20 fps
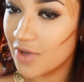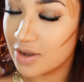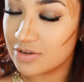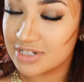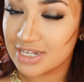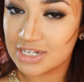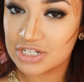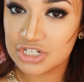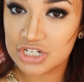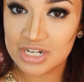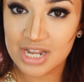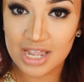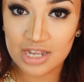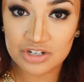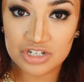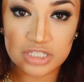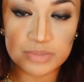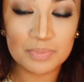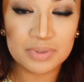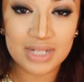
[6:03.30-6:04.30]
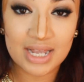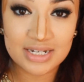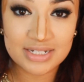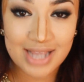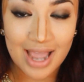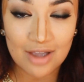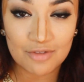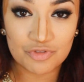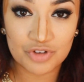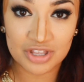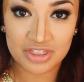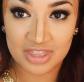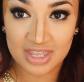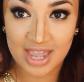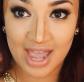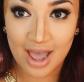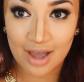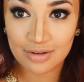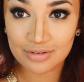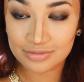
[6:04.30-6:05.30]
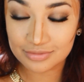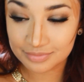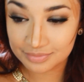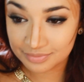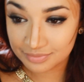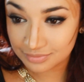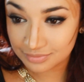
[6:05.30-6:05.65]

foundation and just blend everything out.